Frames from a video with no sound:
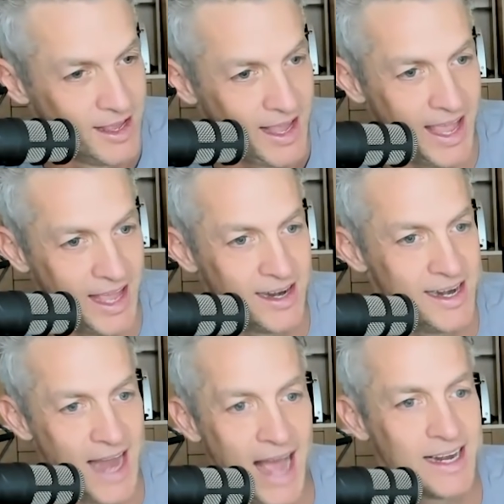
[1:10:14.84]
and
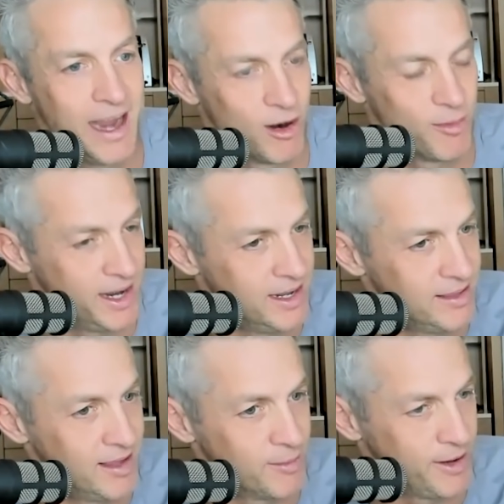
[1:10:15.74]
not care about
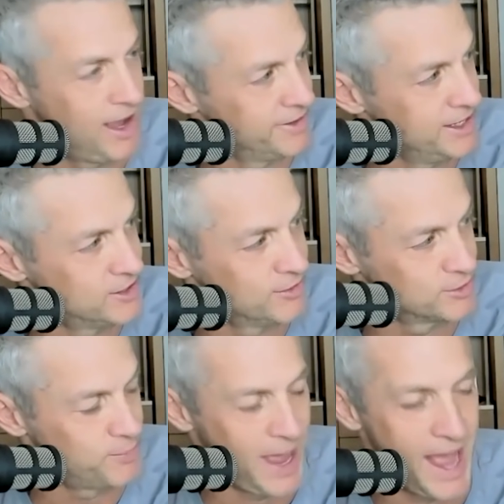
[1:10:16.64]
anything but having each
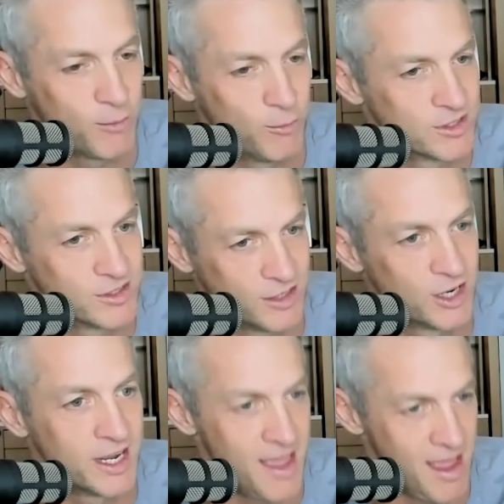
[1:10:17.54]
other's back was such
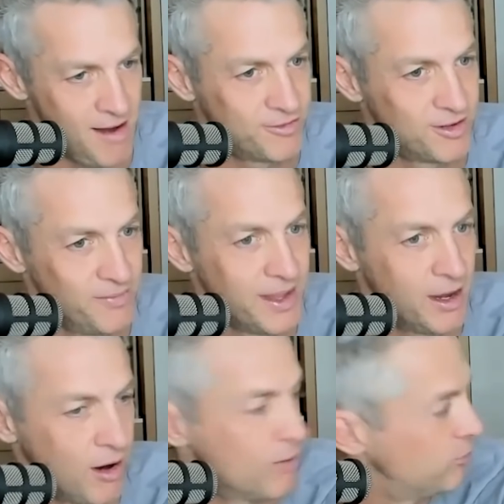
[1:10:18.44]
a gift
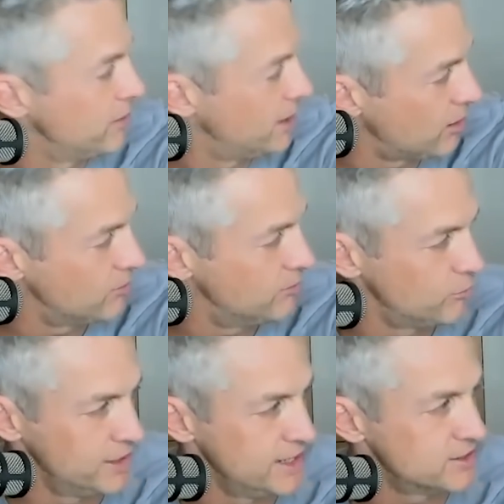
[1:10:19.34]
in our in our hmm.
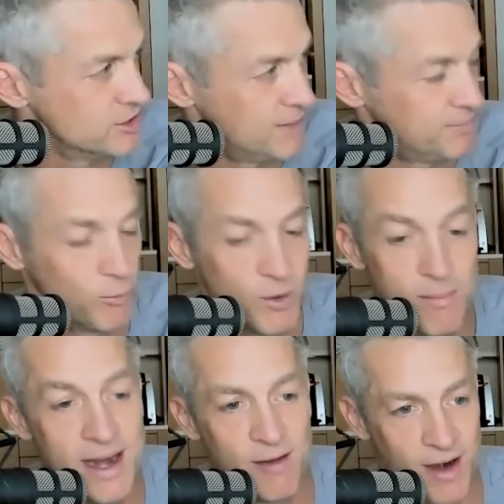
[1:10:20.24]
relationship that we
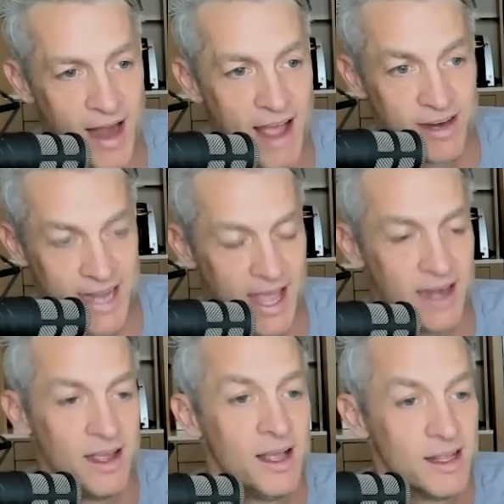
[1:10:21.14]
may never have
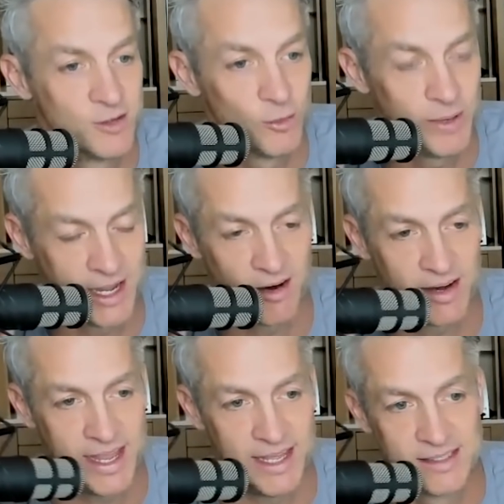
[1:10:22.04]
again until we get our
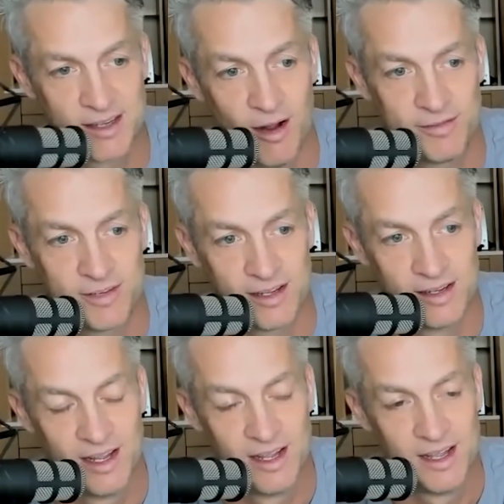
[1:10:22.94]
kids off to
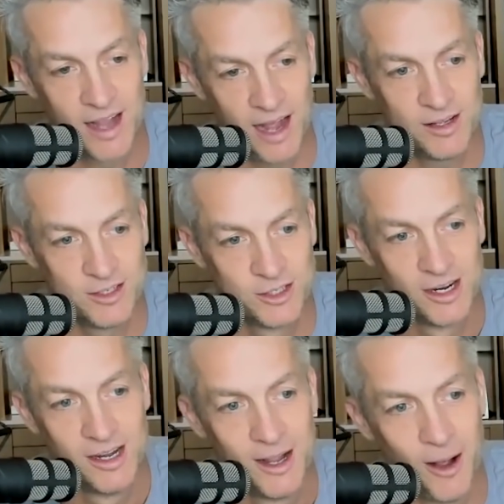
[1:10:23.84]
college
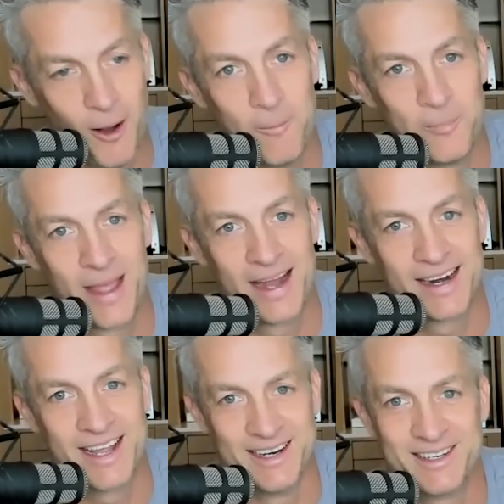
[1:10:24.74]
um,
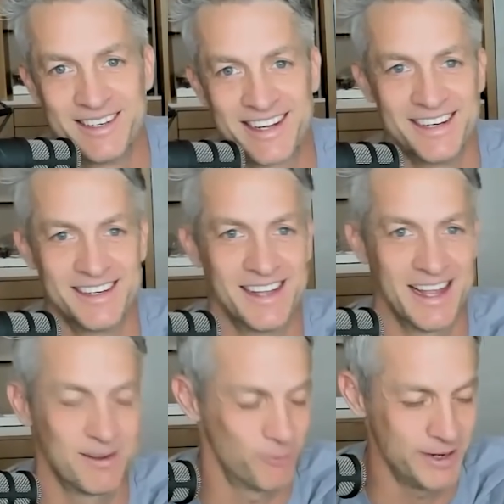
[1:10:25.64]
and can can
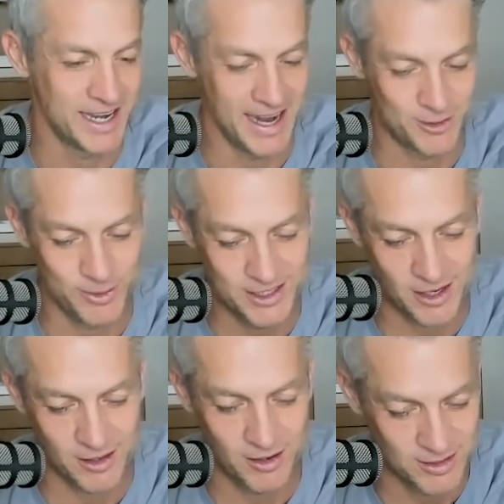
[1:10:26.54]
like reconnect with each
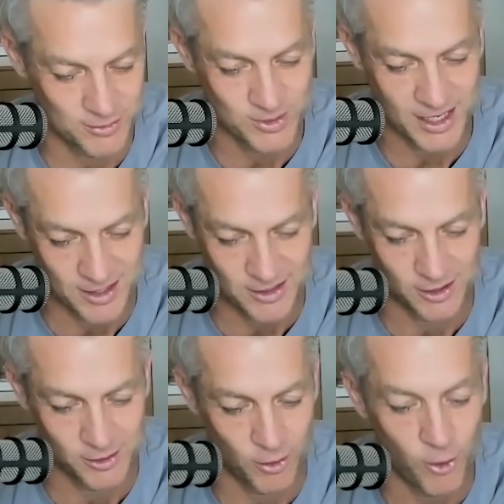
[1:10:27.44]
other. This was like such a
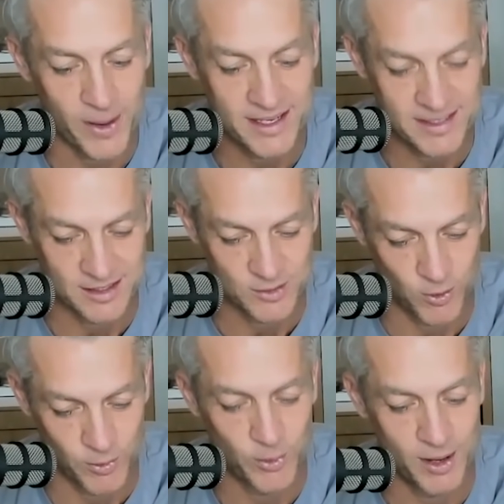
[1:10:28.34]
little oasis
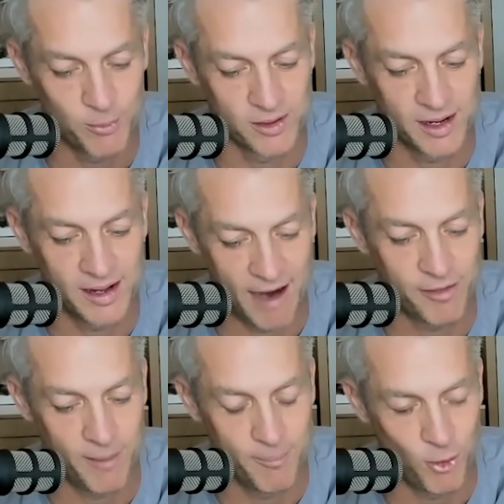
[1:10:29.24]
where we were able to have
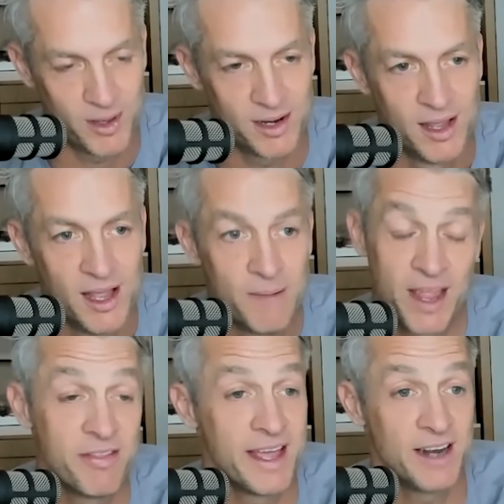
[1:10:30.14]
that moment.
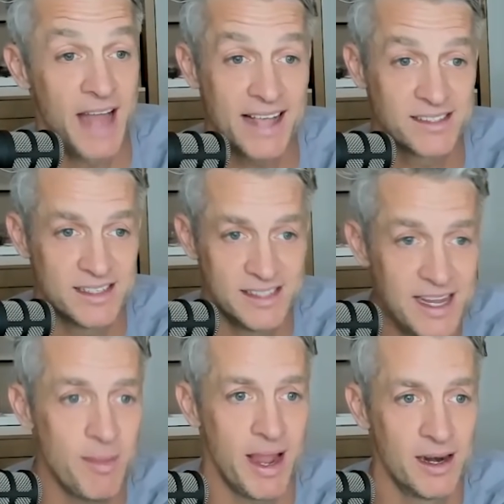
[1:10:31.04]
And then as a
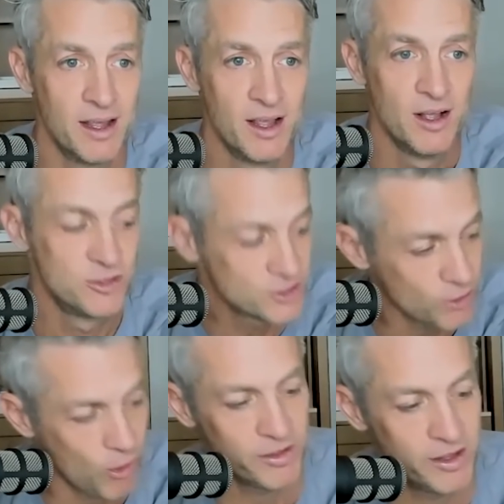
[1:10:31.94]
teammate, just
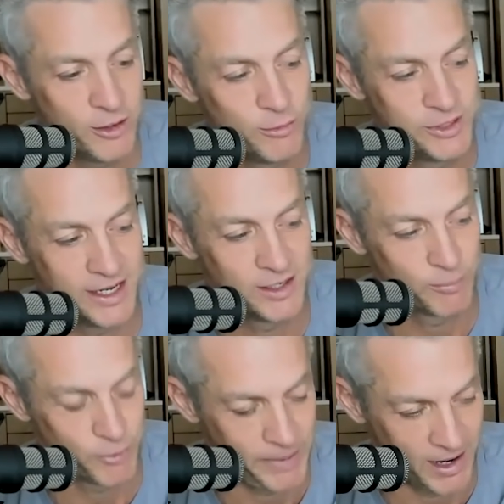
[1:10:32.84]
all that you did to
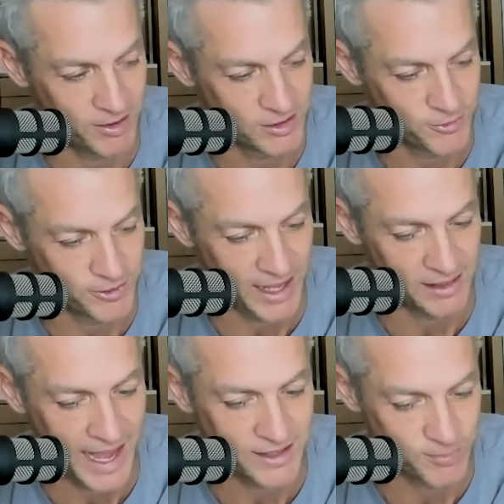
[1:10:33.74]
prepare us for that
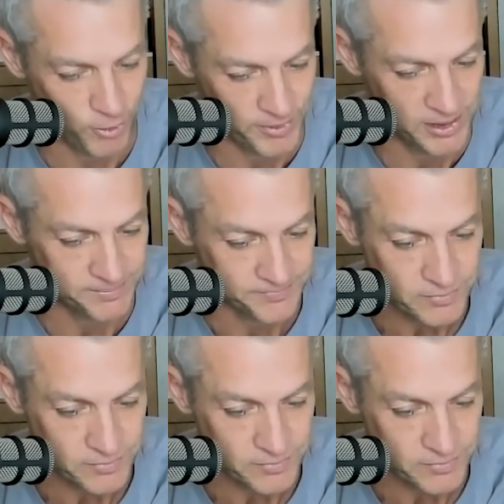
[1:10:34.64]
last moment.